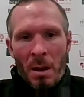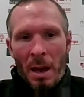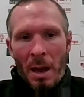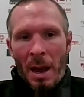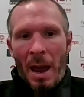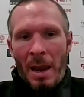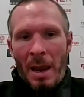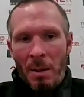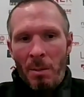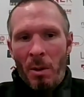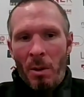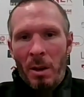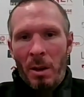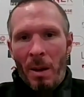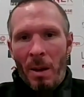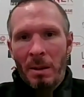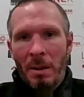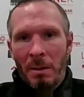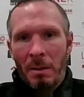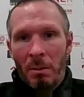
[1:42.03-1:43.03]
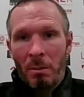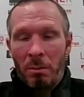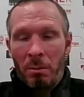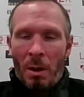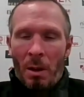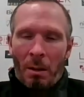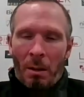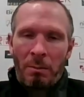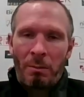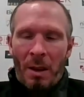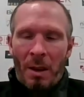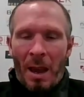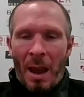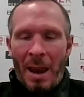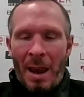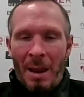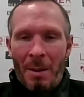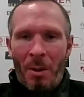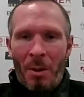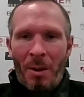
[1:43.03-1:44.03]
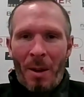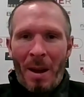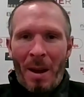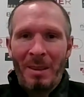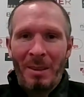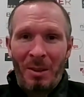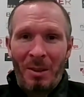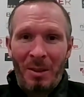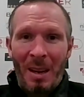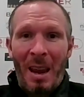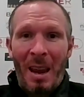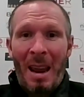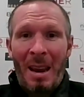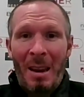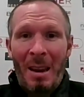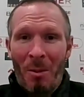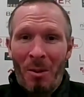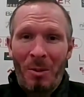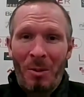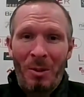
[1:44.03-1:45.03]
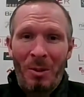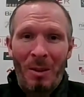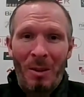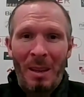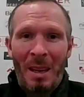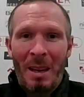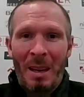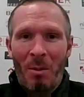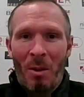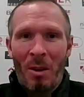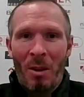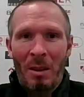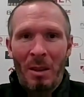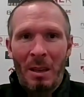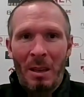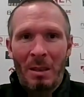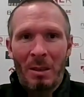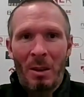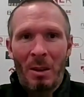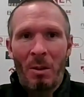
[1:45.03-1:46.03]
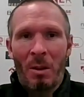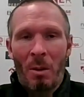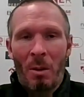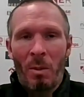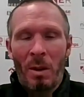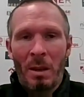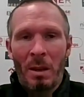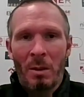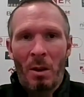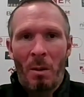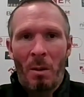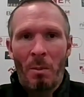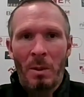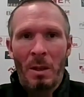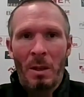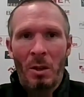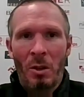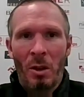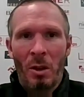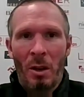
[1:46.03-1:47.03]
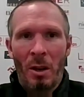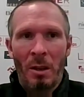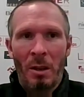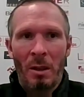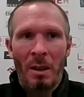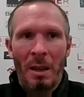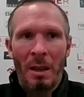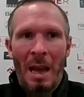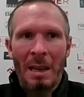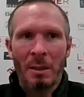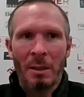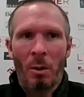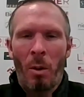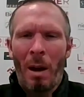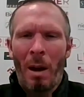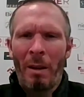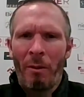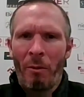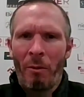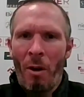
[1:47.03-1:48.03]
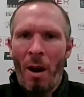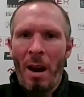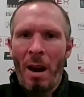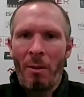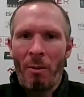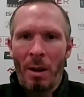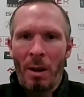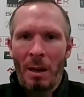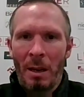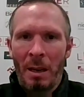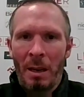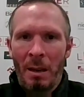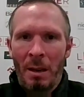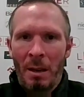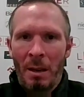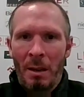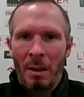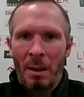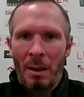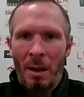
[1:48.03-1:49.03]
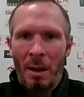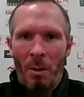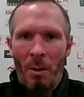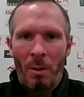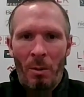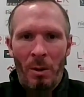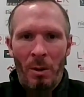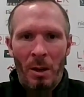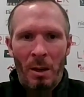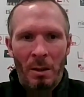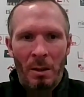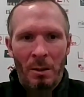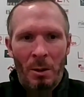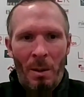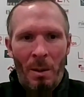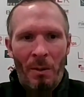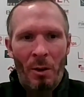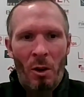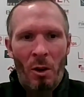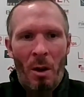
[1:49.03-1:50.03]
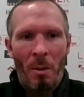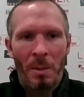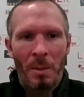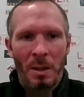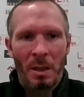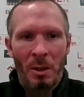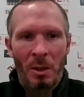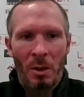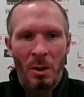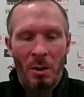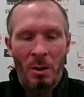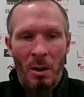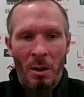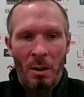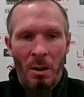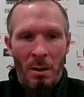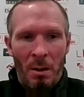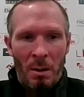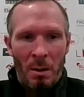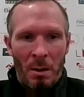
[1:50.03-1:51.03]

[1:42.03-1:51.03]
Anybody who ends, well, anybody who enters it, anyone who's in League One League Two can win this competition, and that's quite rare, really. You know, to have a competition that